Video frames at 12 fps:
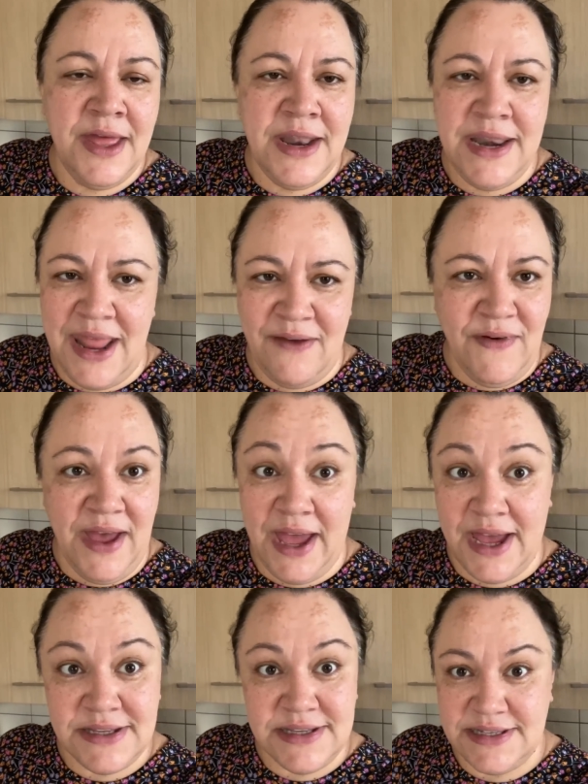never
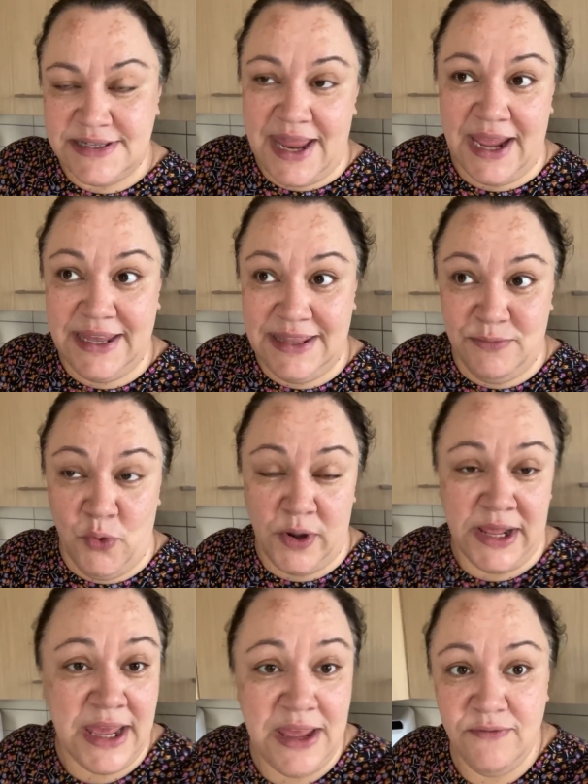has a snack in the
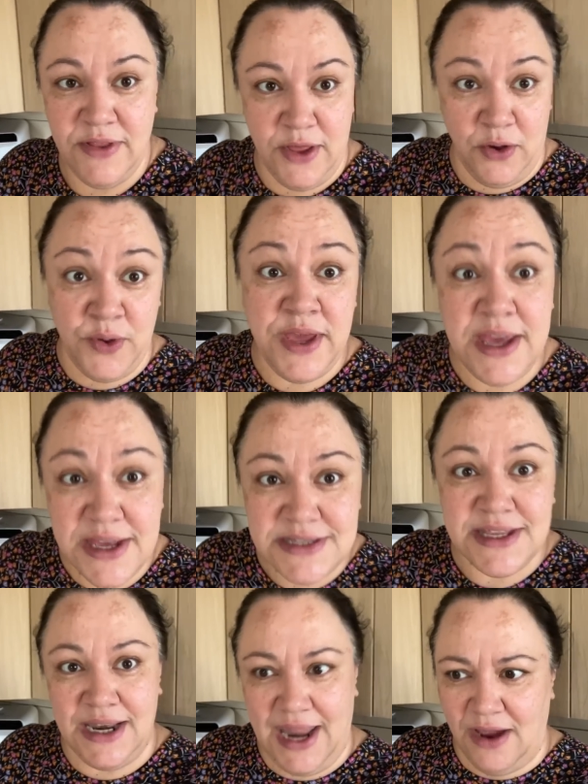morning even though he is
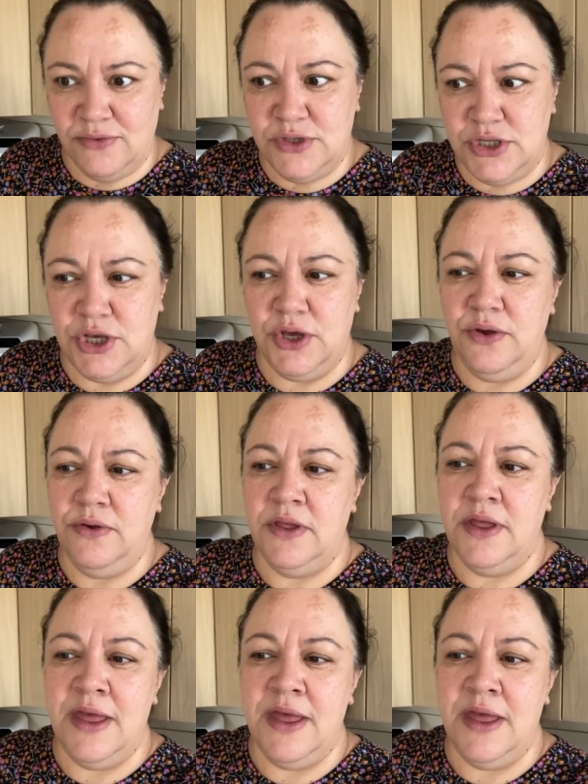allowed to